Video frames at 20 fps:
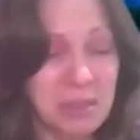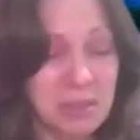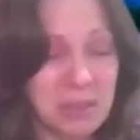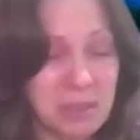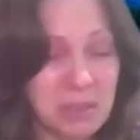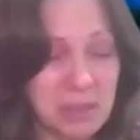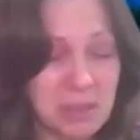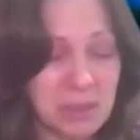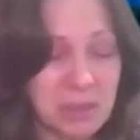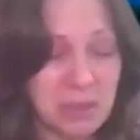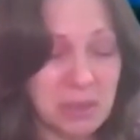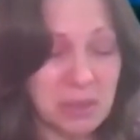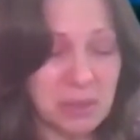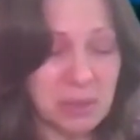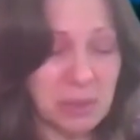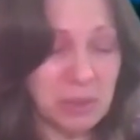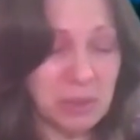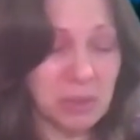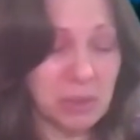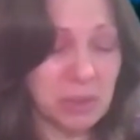
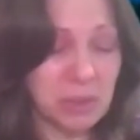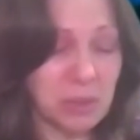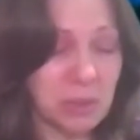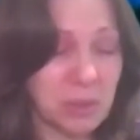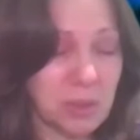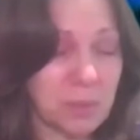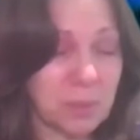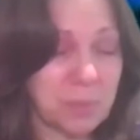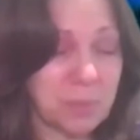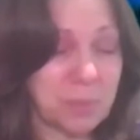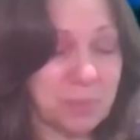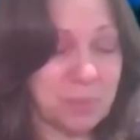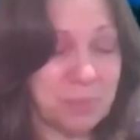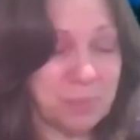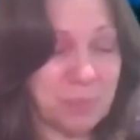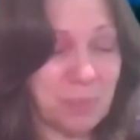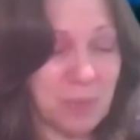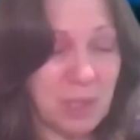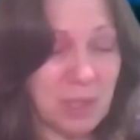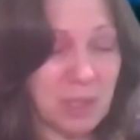
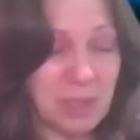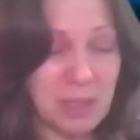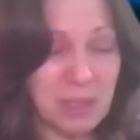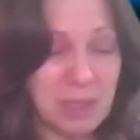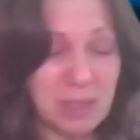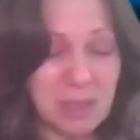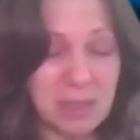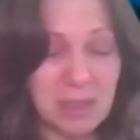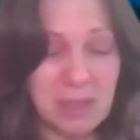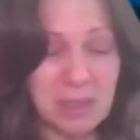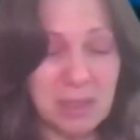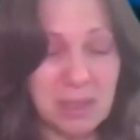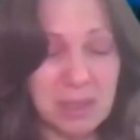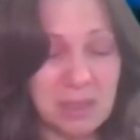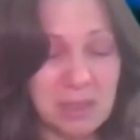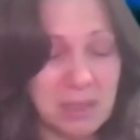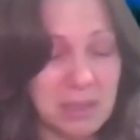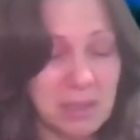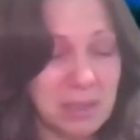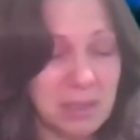
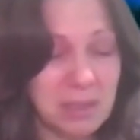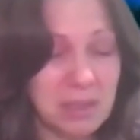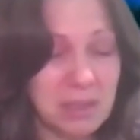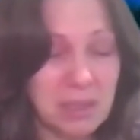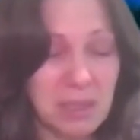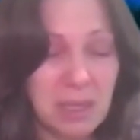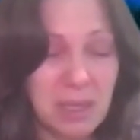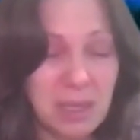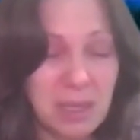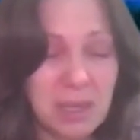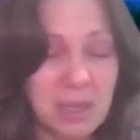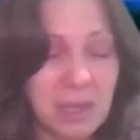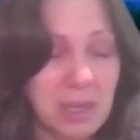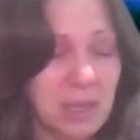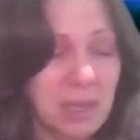(no one is talking)